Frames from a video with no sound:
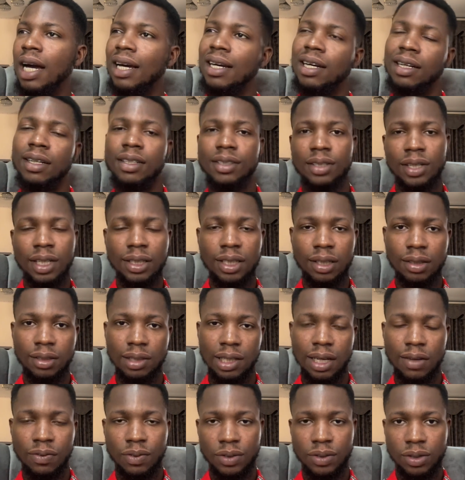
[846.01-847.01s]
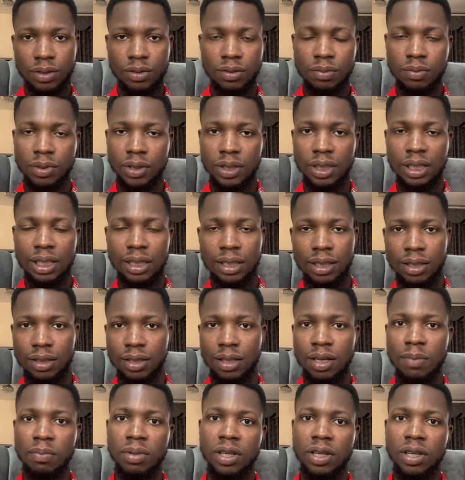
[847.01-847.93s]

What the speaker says: can create another physical body in another